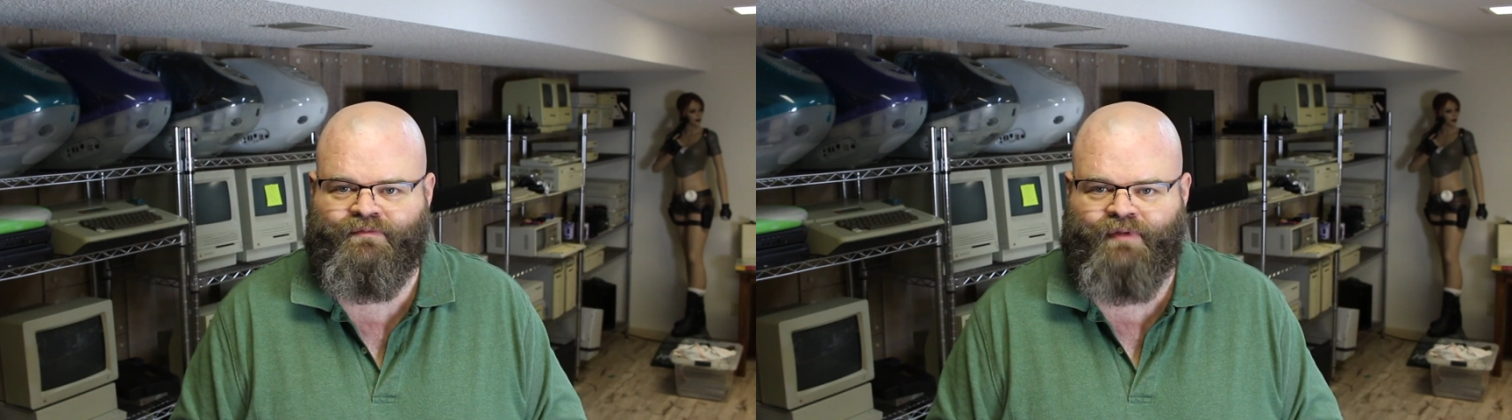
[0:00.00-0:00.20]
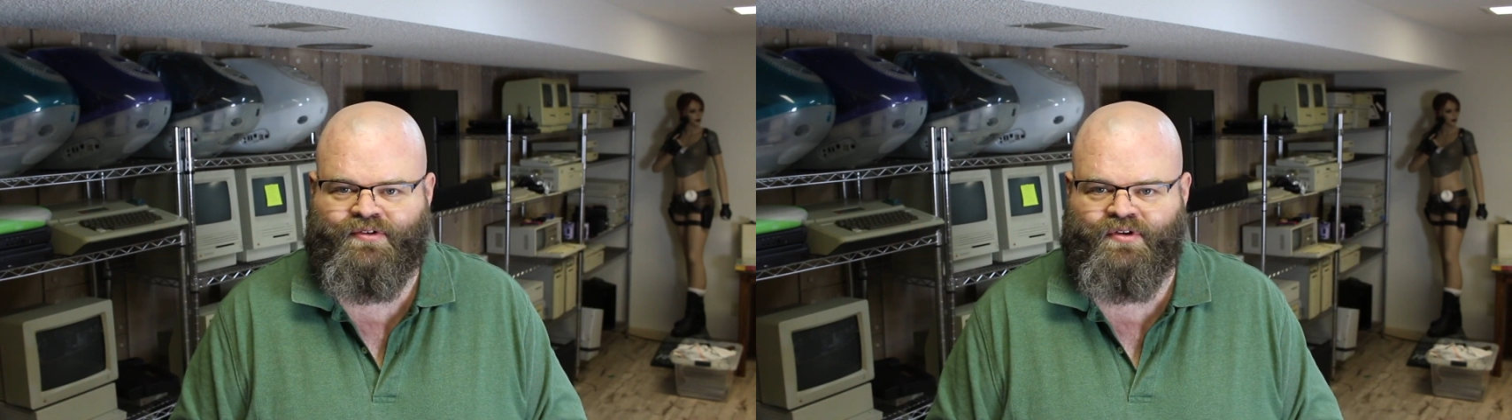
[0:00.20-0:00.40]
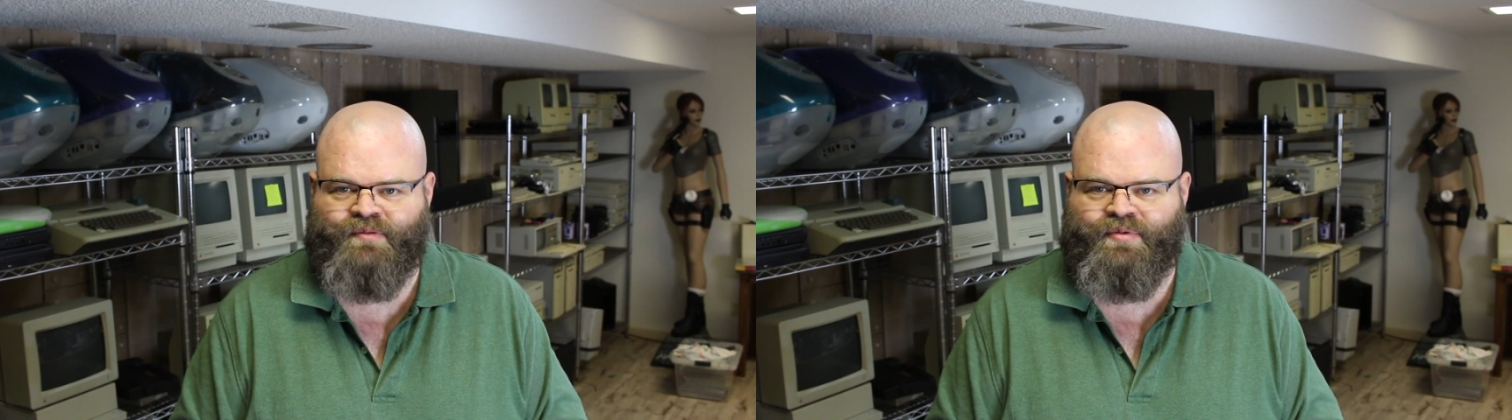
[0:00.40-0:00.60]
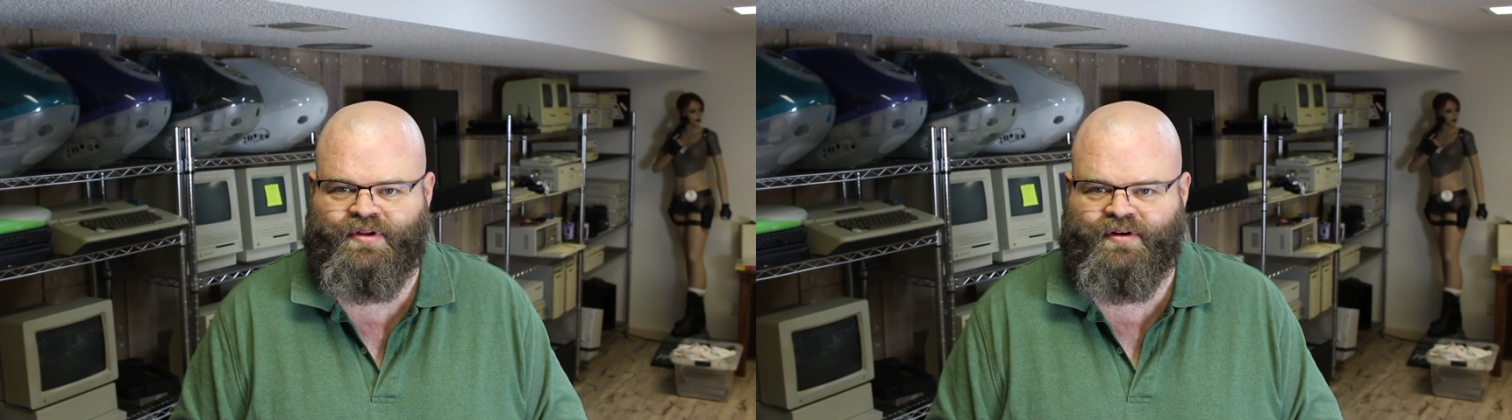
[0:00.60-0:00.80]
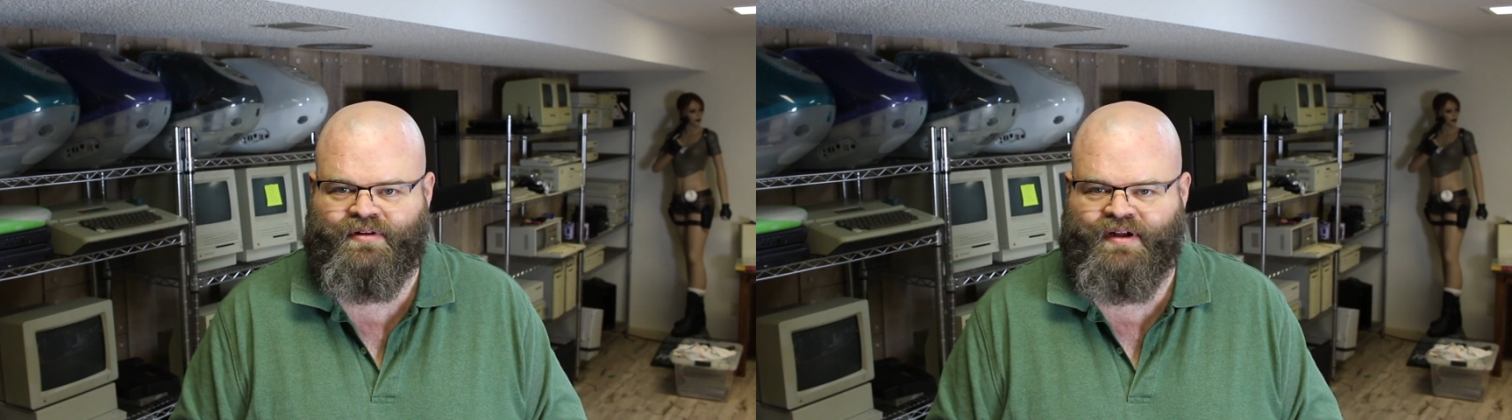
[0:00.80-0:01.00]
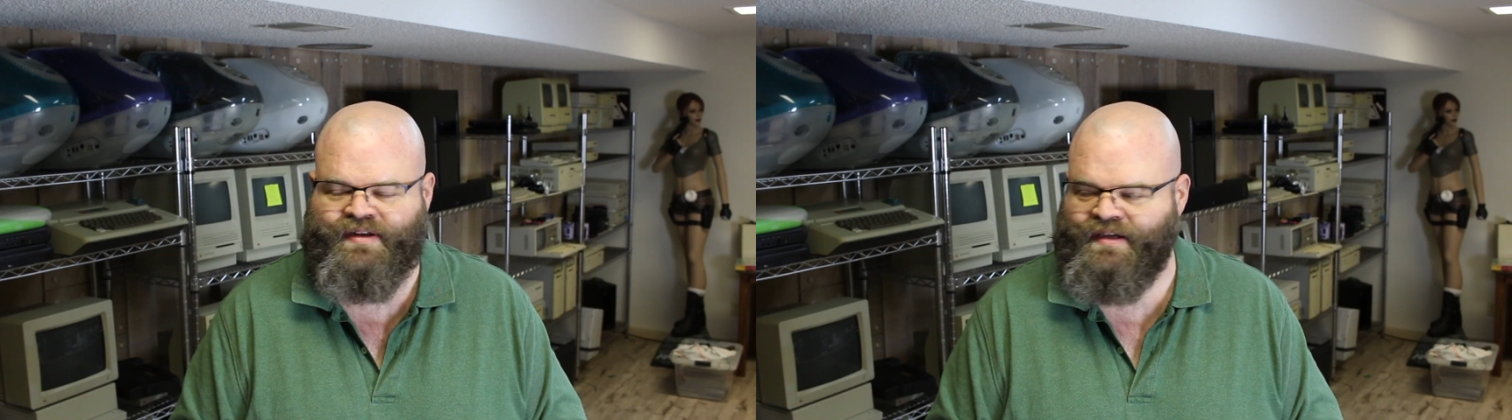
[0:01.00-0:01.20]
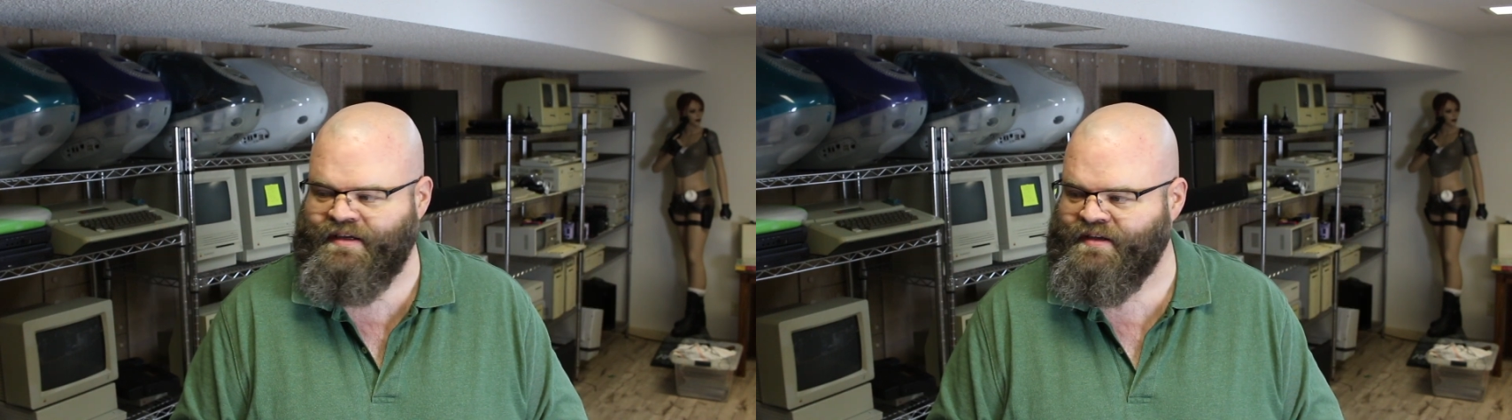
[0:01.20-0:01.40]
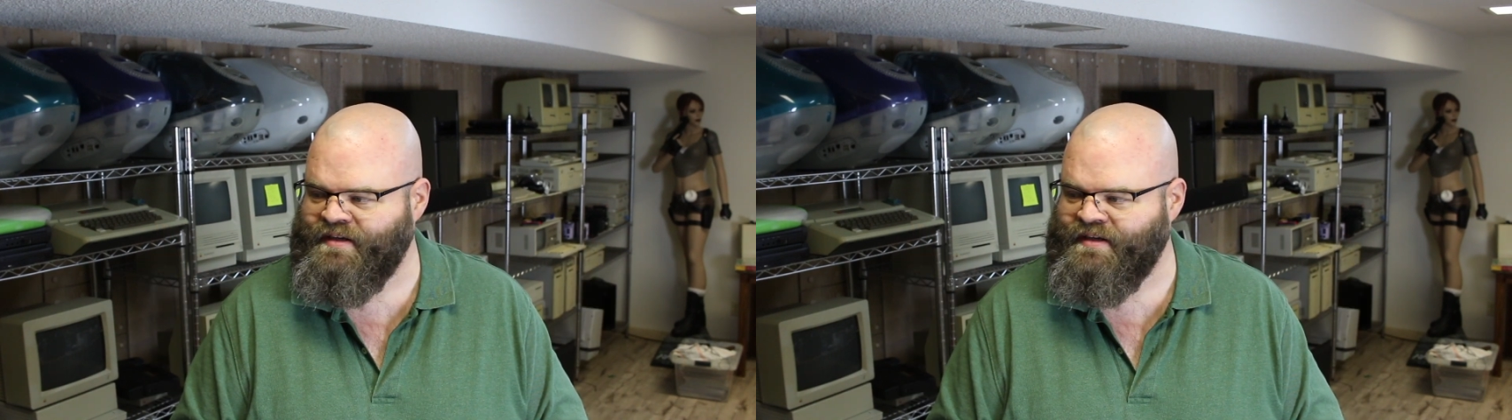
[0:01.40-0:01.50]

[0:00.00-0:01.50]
retro computer collecting.